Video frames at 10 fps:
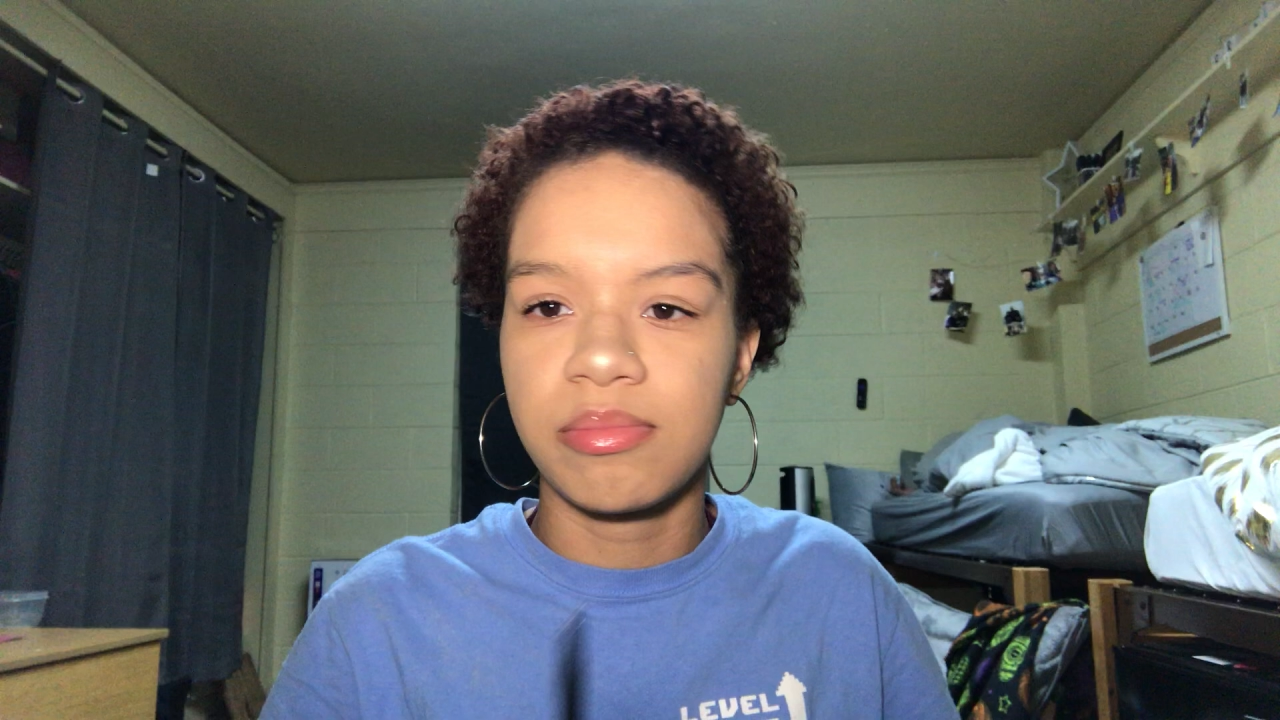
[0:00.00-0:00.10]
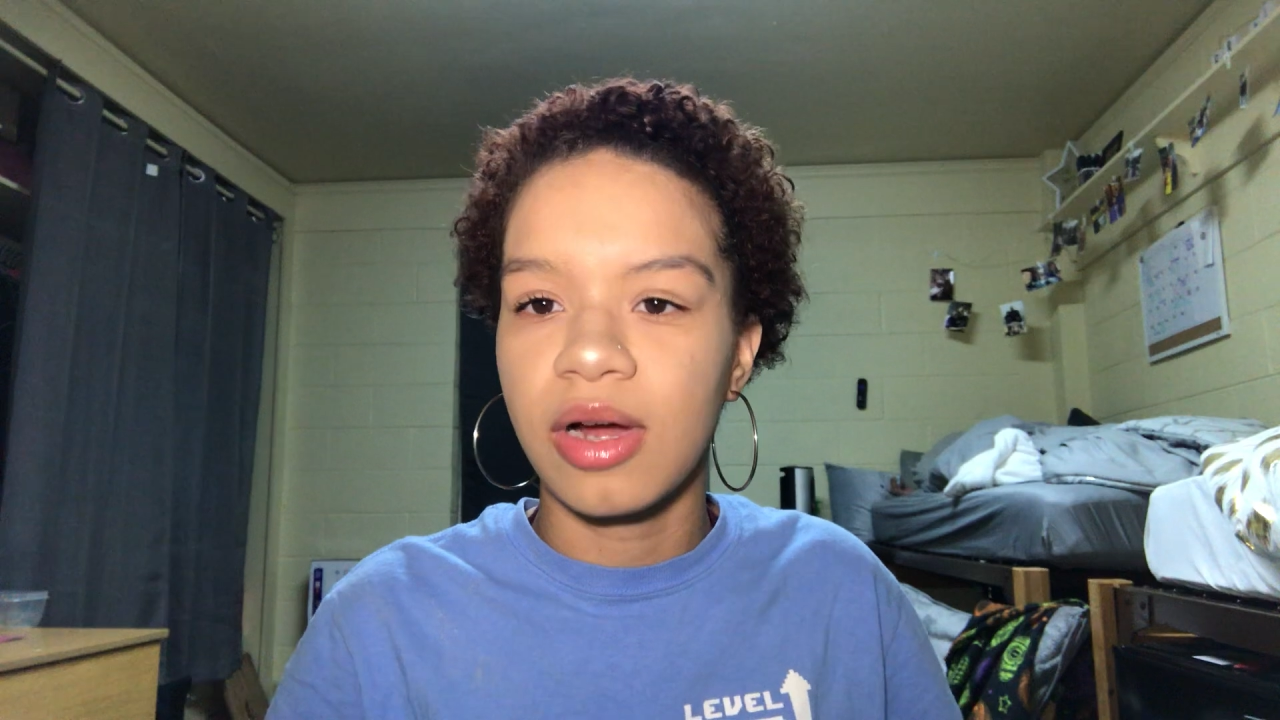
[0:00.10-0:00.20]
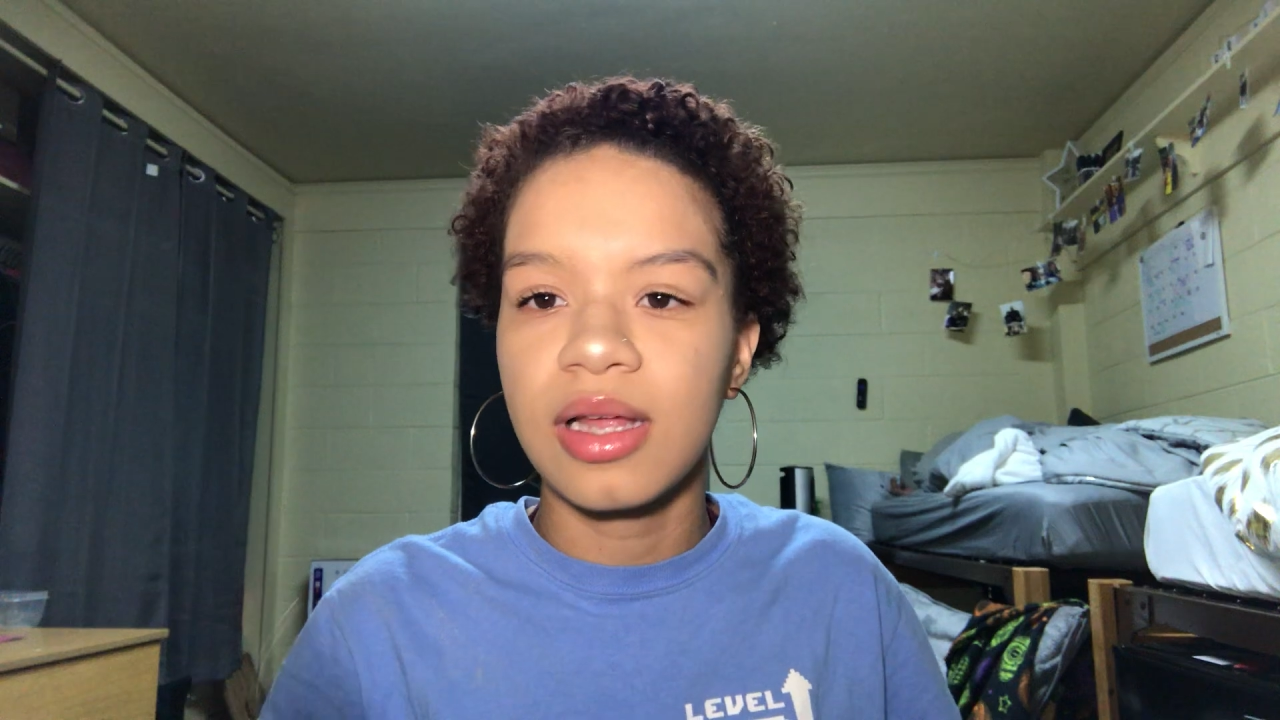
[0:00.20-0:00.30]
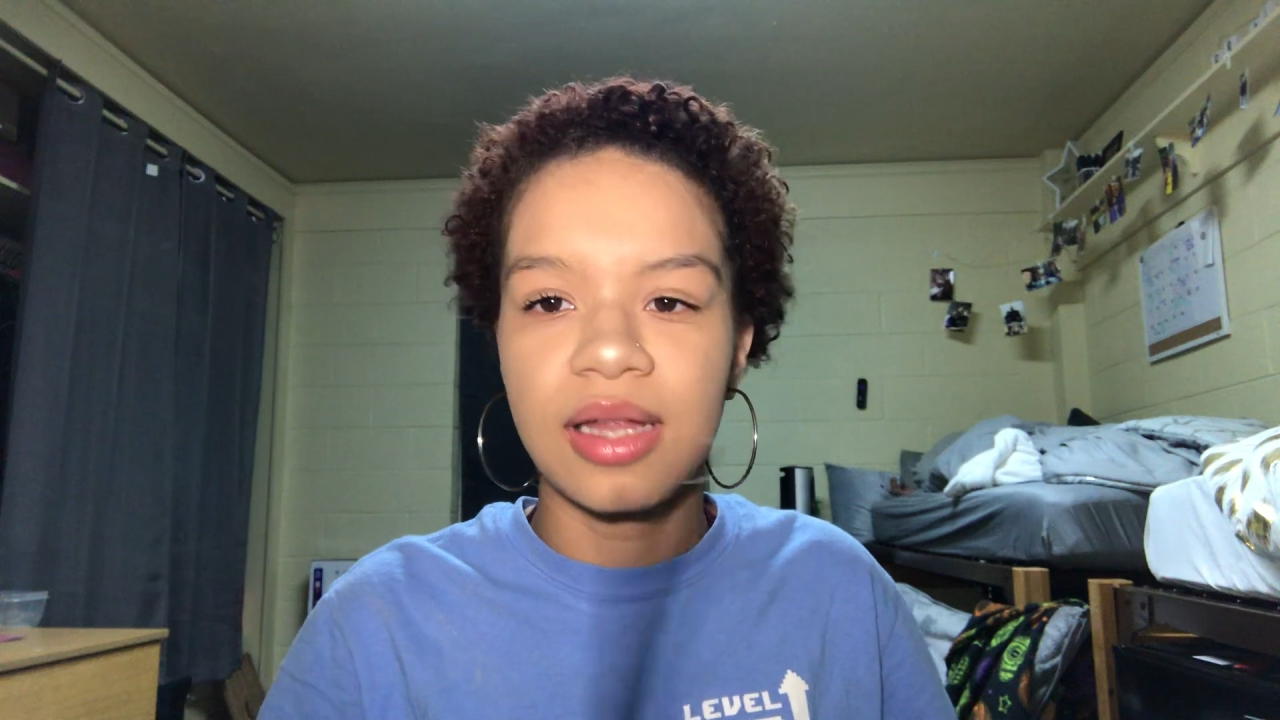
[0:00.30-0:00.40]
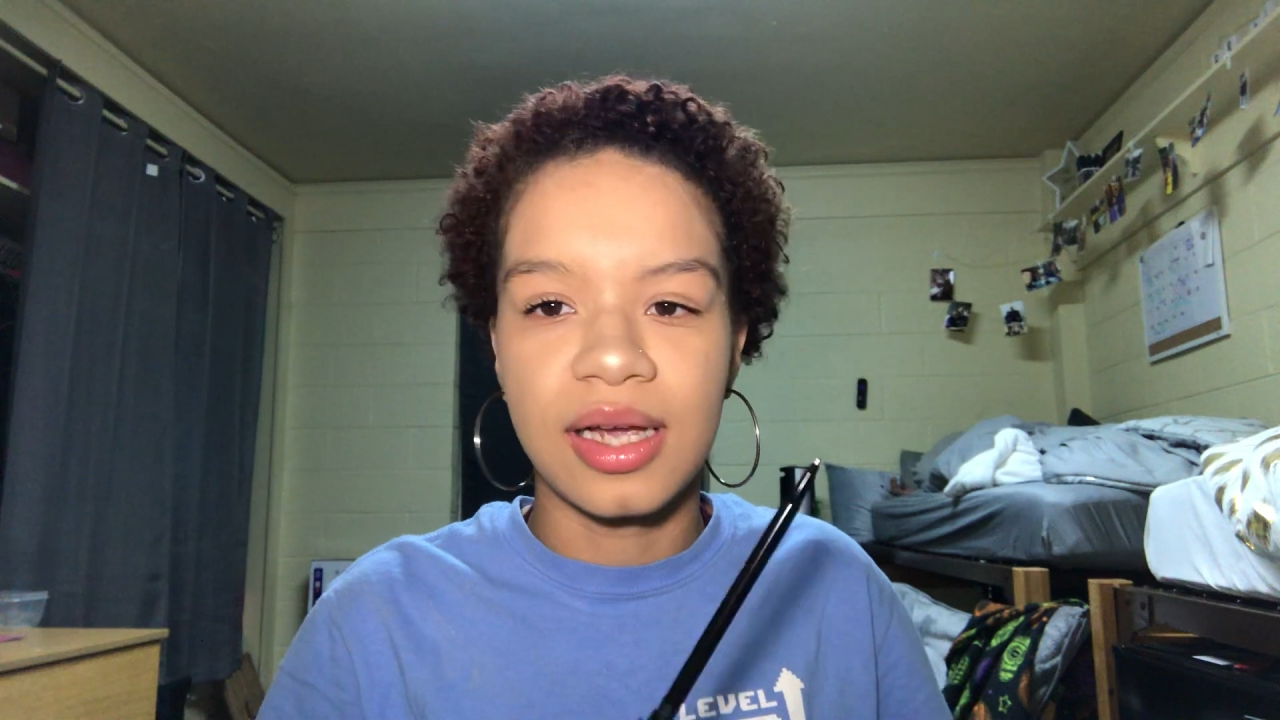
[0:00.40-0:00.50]

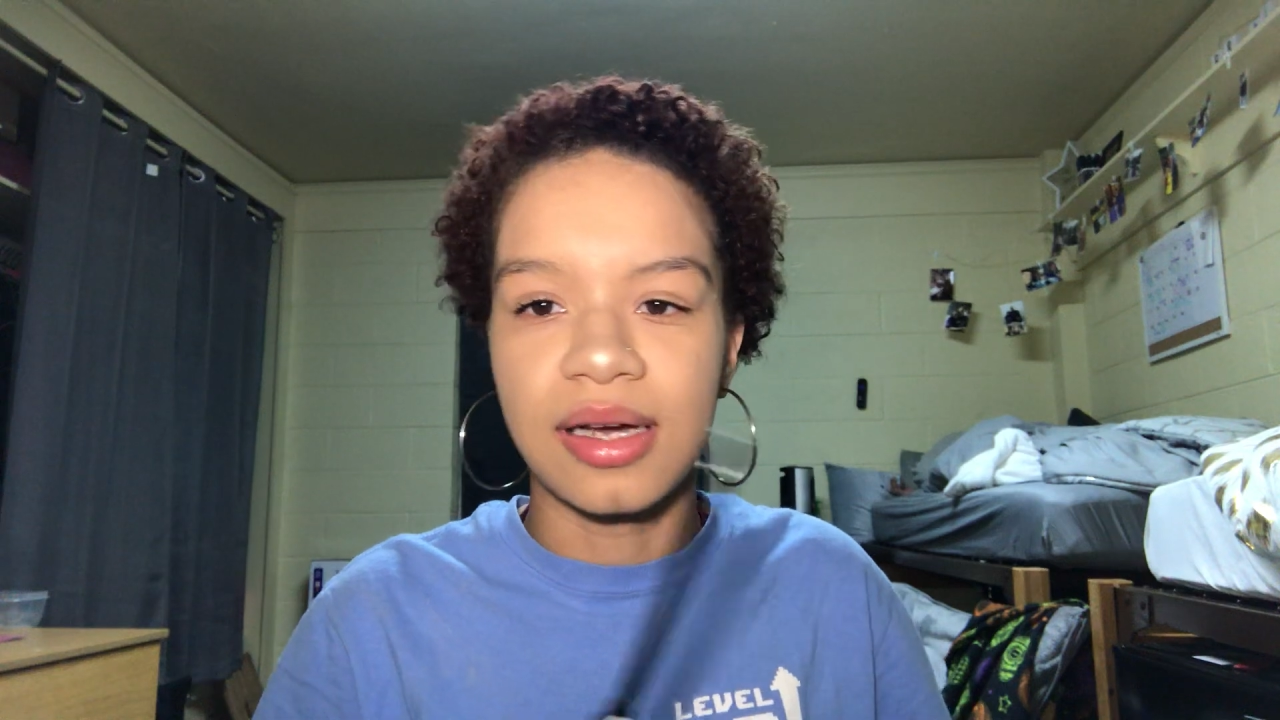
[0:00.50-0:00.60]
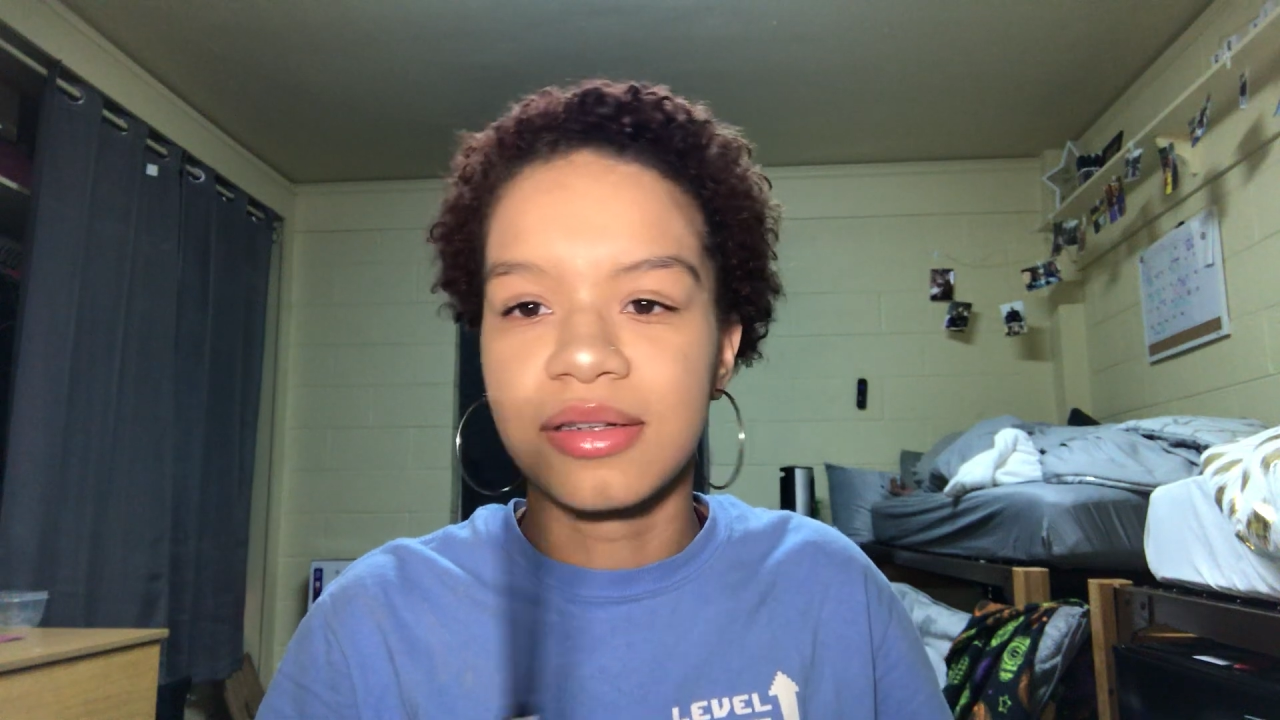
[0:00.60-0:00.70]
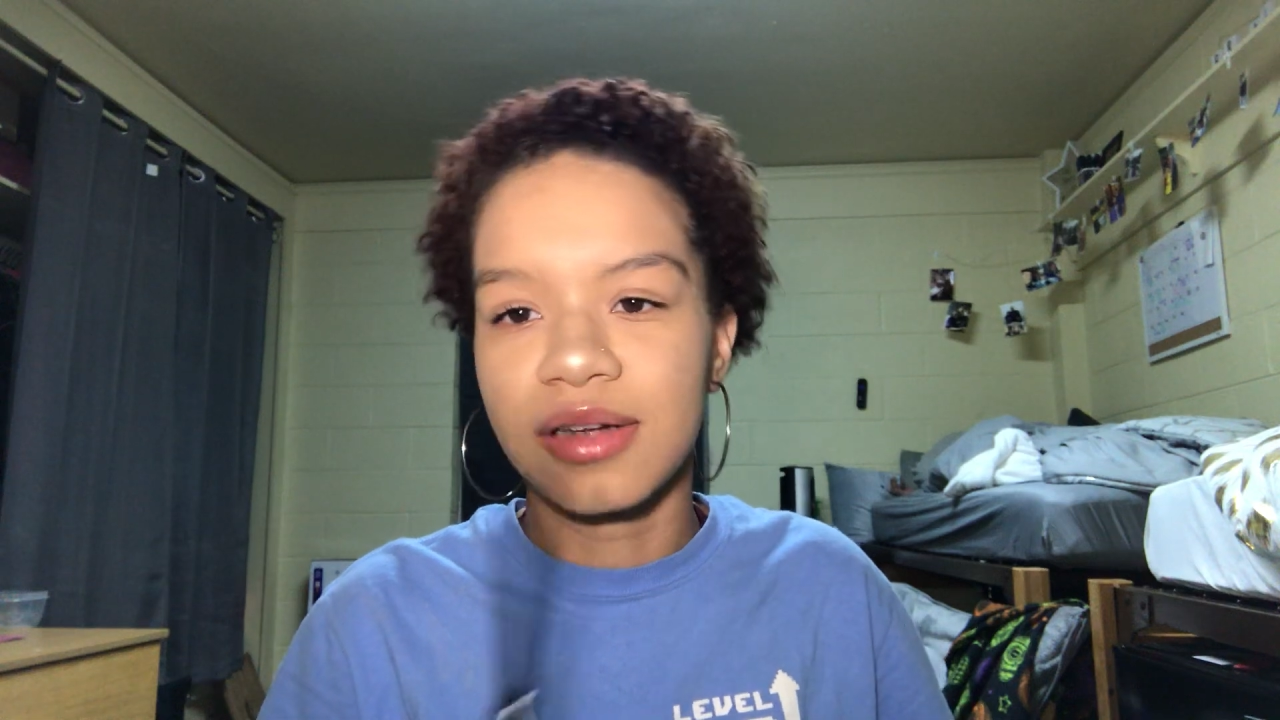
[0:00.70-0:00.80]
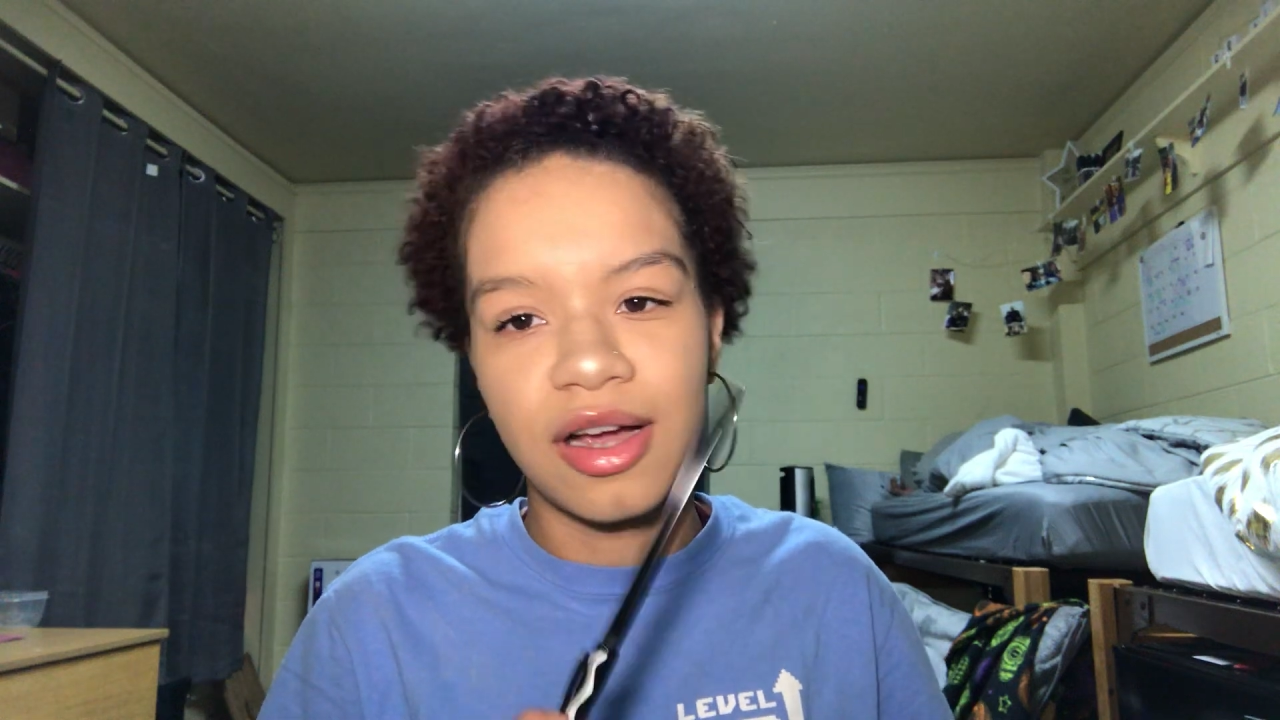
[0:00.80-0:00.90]
probably like